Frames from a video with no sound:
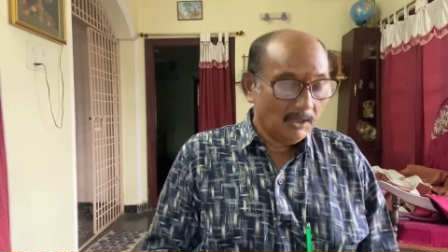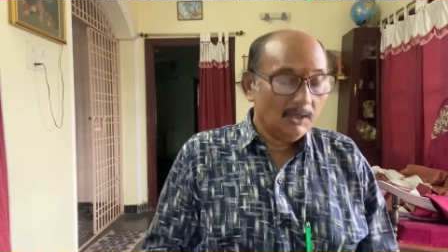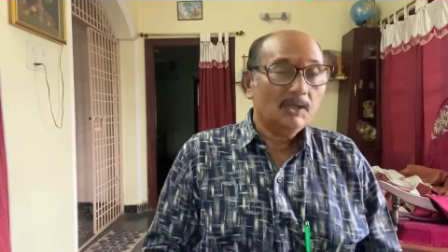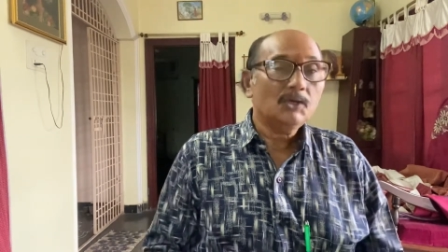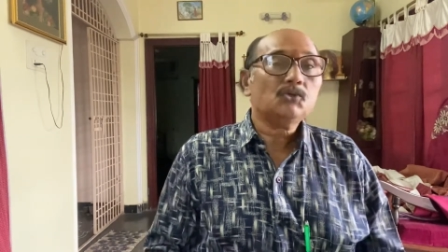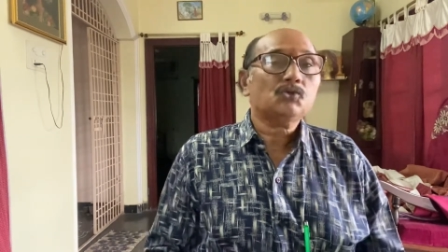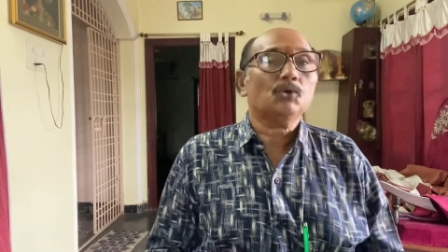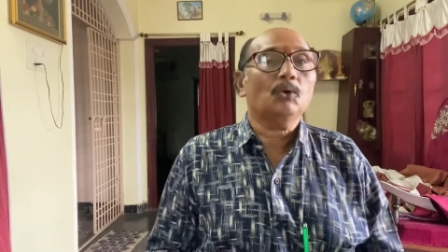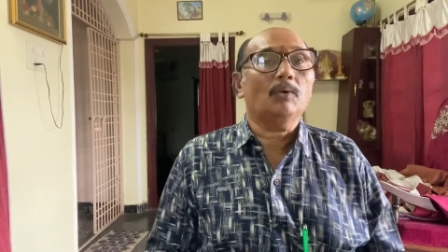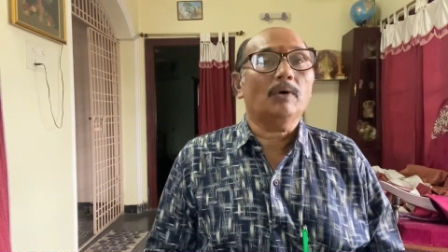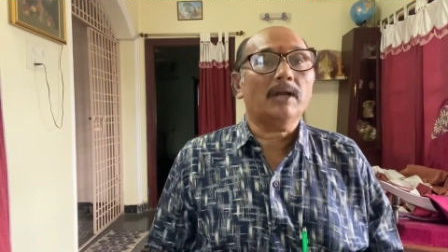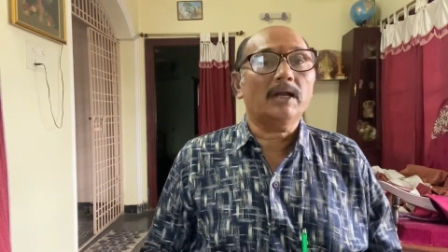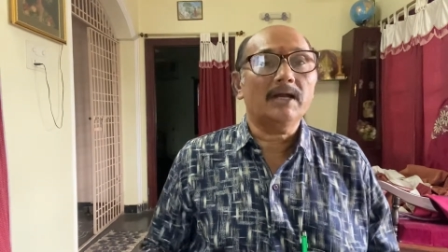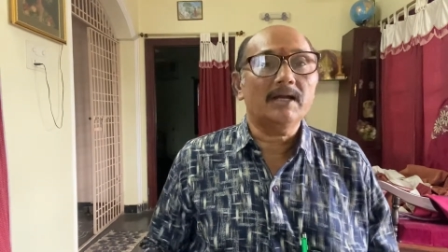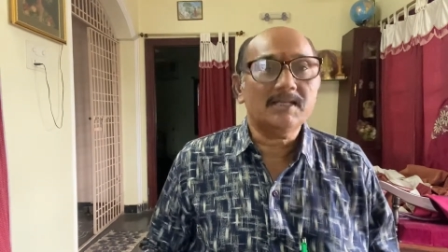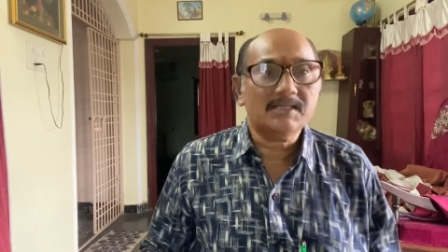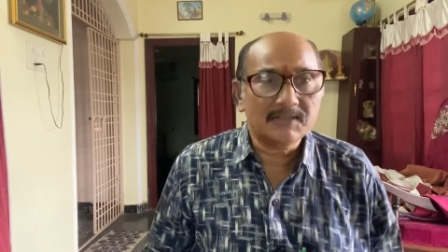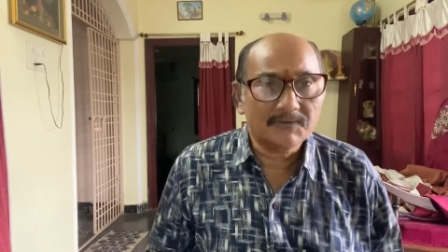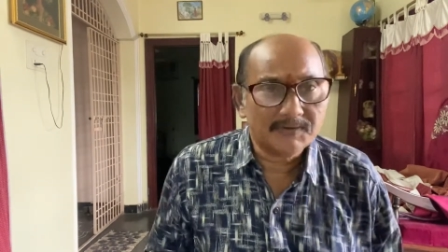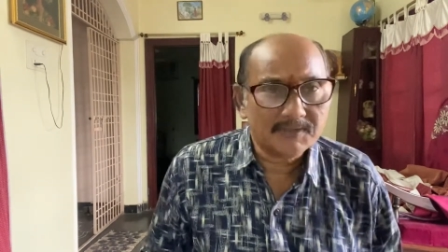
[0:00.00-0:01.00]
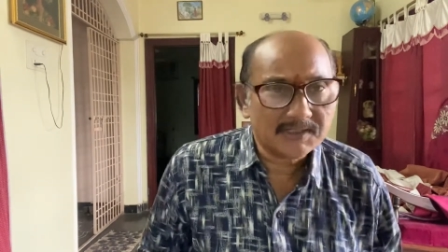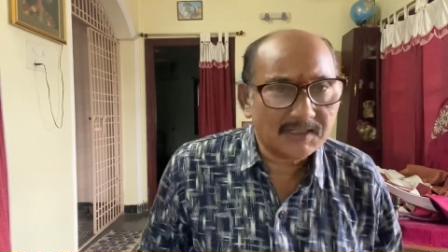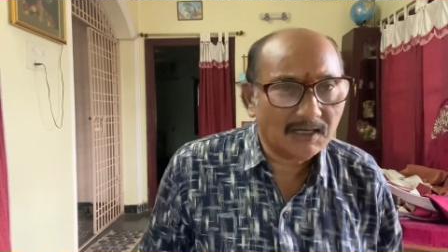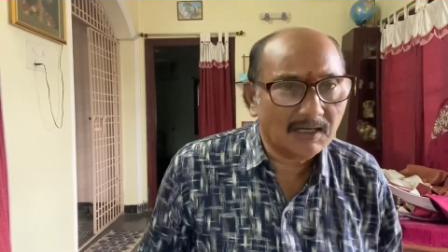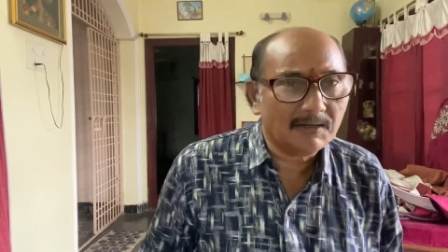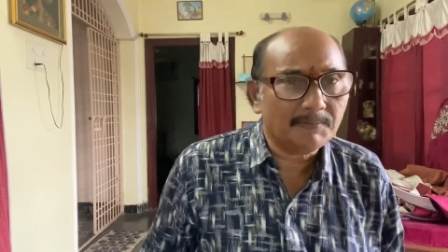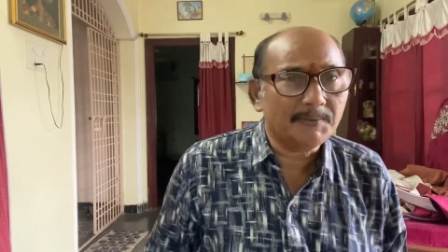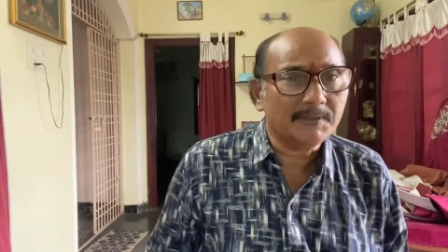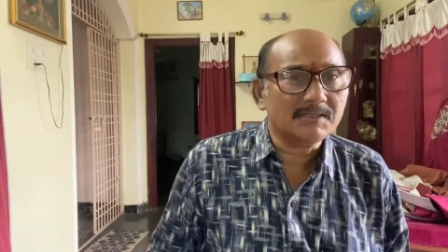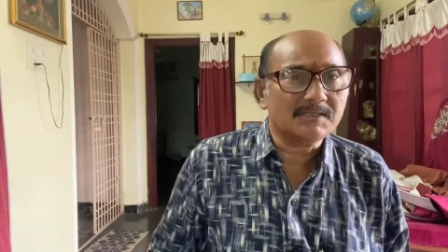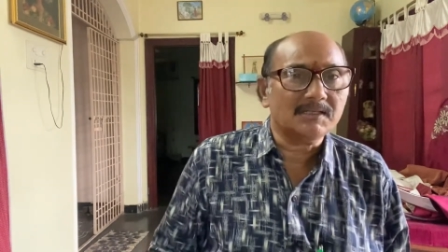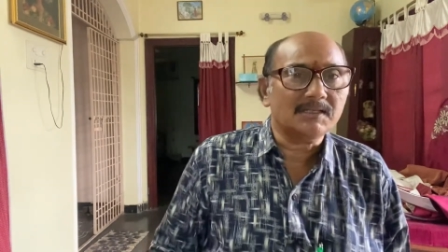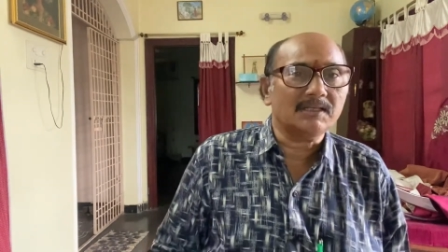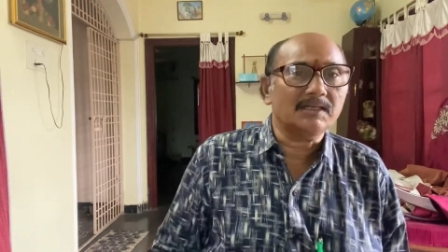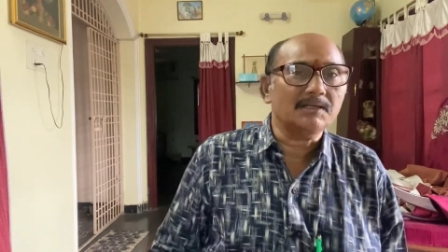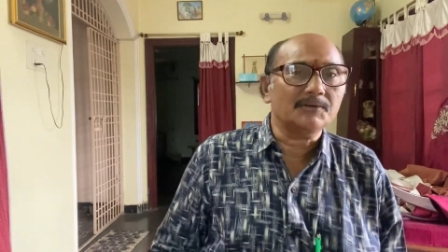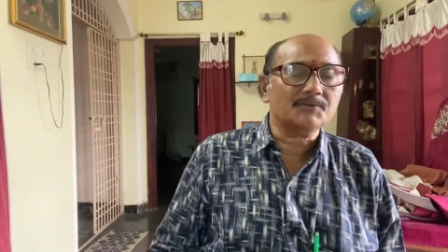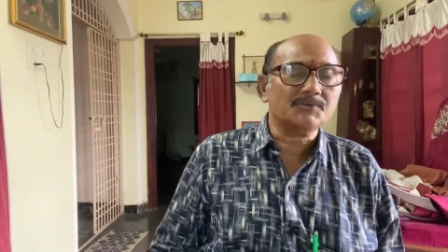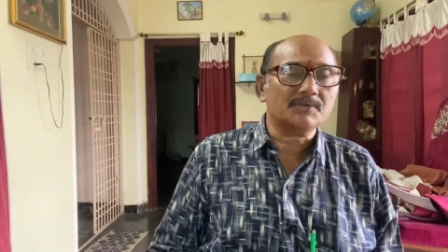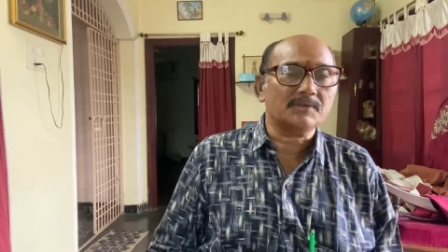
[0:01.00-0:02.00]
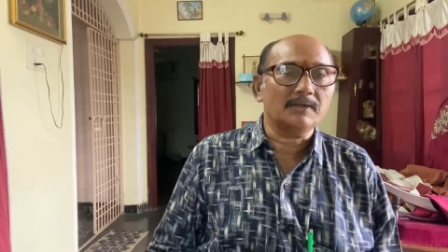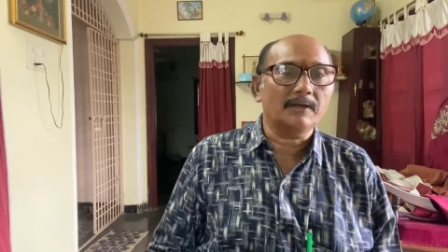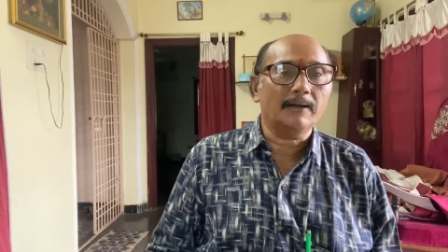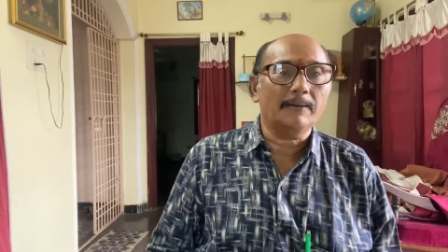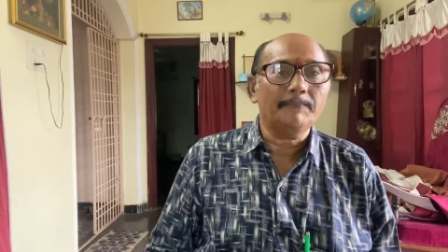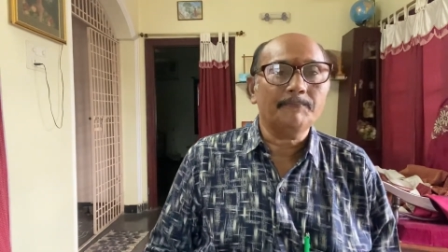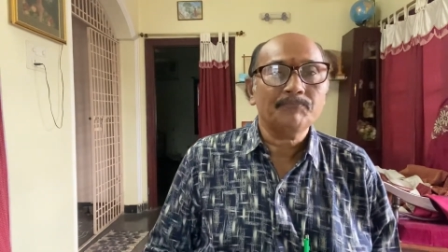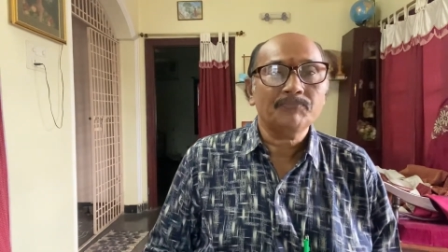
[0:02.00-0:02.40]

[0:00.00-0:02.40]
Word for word: So, 197 CRPC gives uh,